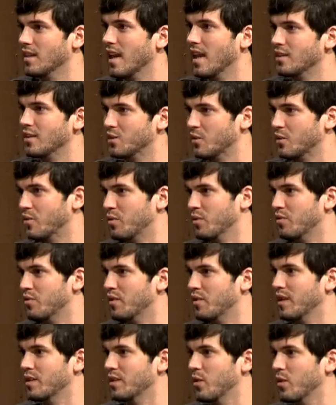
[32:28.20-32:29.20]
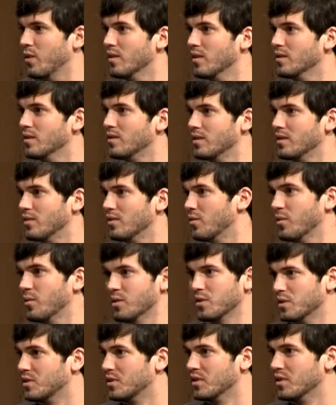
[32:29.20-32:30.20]
it has a different effect on us if we
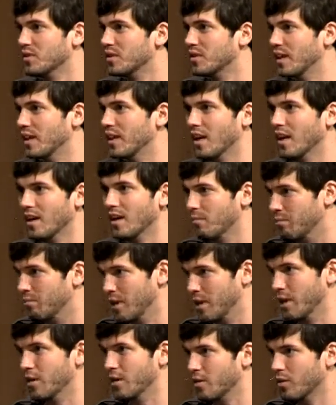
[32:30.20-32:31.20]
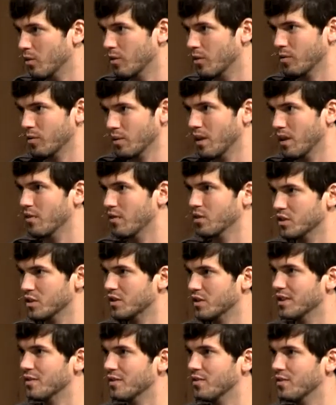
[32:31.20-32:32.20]
were just to say not better or whatever,
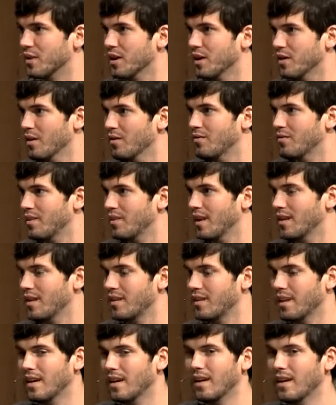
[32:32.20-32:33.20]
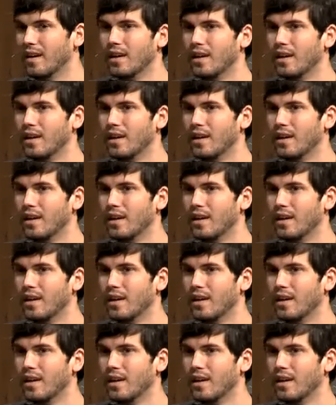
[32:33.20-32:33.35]
just a different effect. Yeah.